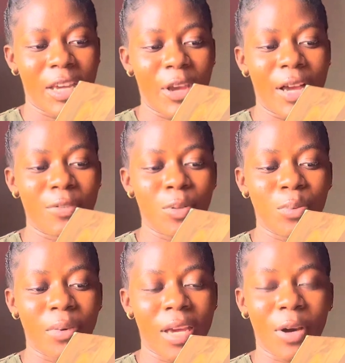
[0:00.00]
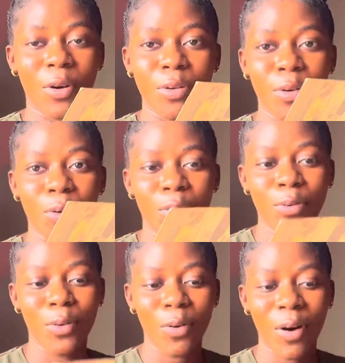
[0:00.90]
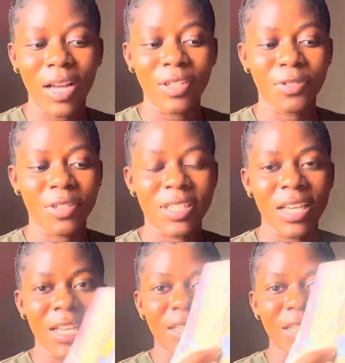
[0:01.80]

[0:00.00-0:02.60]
that you have to wear kono kono and dress